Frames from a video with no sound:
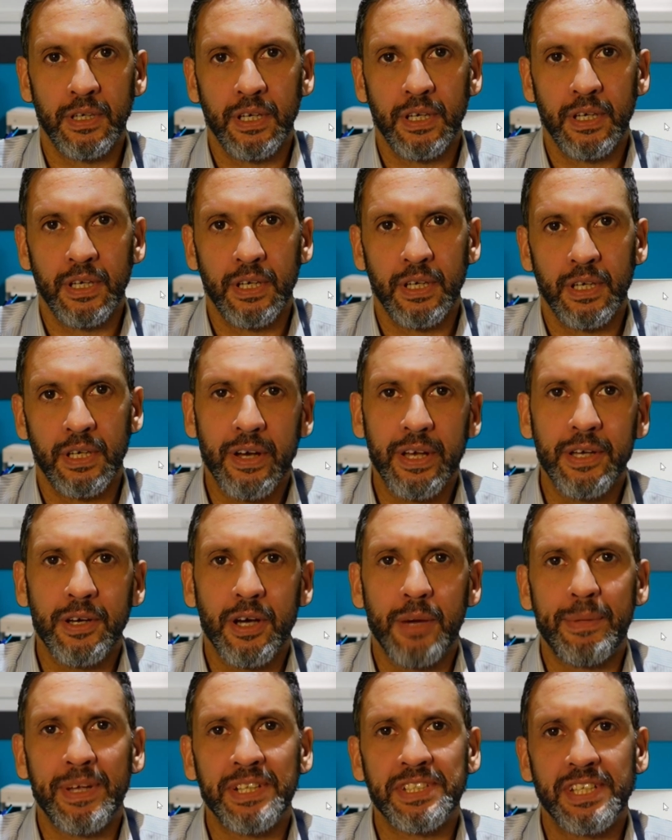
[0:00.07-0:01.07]
Hi,
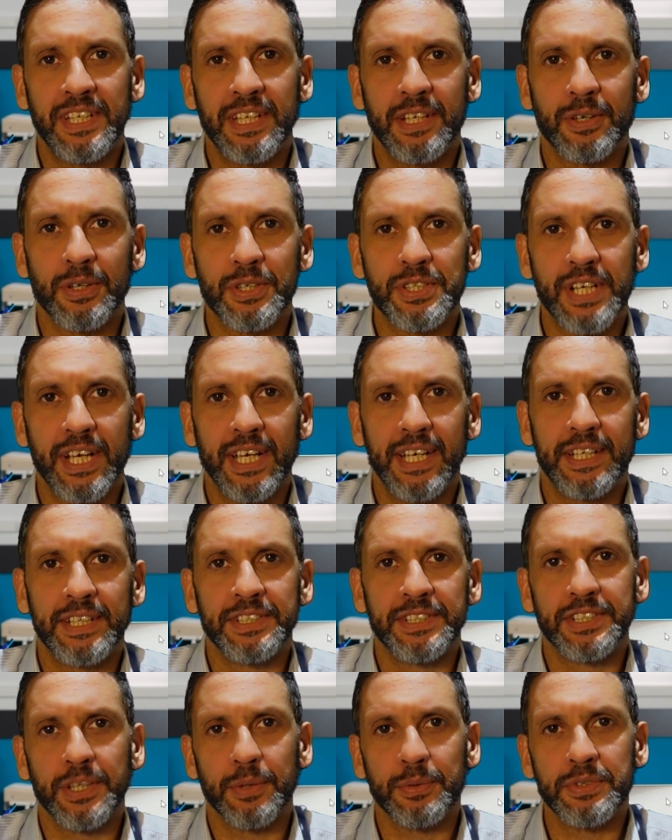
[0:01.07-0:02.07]
I'm Anthony Ghosh, a
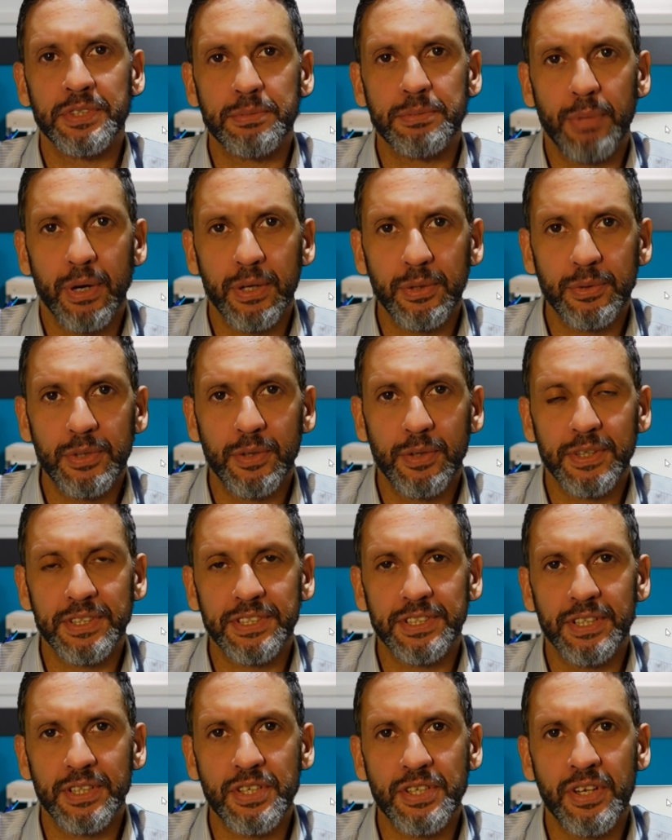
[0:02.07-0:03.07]
consultant spinal
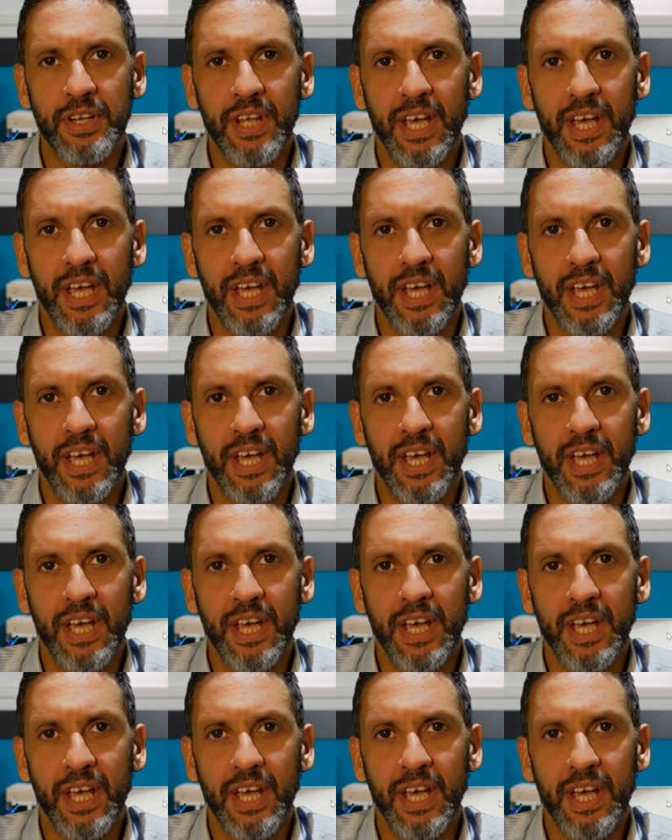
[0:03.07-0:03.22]
neurosurgeon